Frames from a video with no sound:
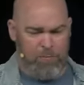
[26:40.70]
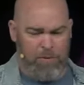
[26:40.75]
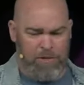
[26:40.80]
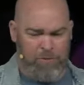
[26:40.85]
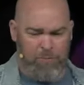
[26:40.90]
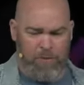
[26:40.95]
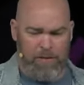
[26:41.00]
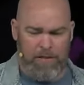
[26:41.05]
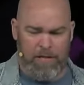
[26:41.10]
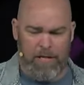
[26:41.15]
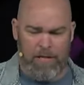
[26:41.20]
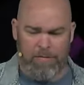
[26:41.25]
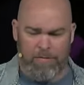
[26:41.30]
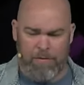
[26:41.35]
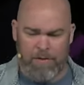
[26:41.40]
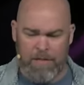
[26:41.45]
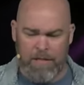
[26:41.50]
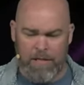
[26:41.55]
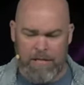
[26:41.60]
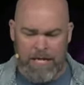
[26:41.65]
in which we live.
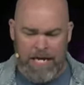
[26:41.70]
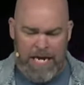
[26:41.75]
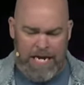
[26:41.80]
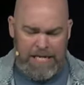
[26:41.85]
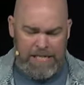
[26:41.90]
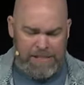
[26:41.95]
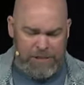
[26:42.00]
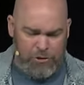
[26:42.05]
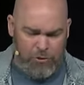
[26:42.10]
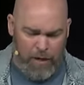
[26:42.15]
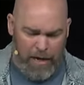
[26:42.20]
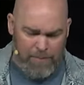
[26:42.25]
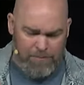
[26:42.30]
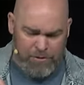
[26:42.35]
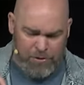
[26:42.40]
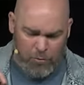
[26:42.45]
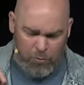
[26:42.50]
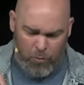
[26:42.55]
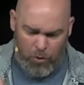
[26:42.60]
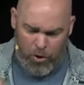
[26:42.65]
He describes
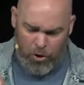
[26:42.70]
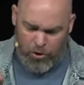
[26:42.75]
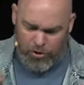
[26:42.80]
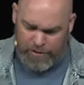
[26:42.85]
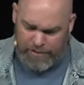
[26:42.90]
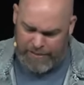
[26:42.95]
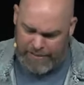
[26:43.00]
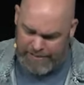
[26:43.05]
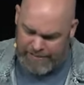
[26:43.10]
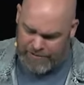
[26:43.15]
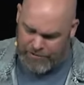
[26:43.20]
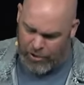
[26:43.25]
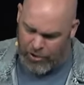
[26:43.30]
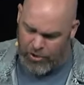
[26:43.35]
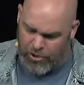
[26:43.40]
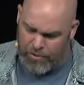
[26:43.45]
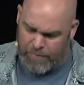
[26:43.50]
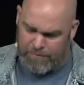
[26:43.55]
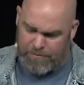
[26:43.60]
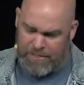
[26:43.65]
the world in these
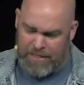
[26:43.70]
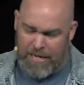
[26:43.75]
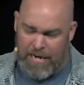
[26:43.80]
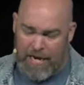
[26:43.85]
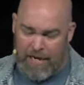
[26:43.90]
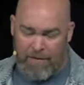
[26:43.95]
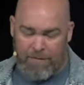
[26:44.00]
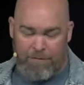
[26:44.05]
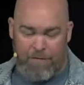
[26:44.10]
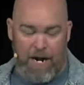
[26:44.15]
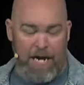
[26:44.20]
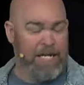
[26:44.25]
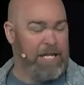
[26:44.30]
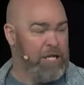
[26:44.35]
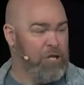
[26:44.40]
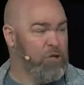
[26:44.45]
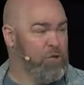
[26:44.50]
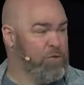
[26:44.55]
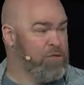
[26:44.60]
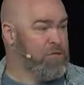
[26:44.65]
terms. And in fact, he
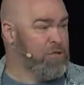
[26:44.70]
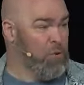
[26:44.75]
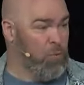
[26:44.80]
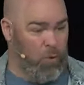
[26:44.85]
uses the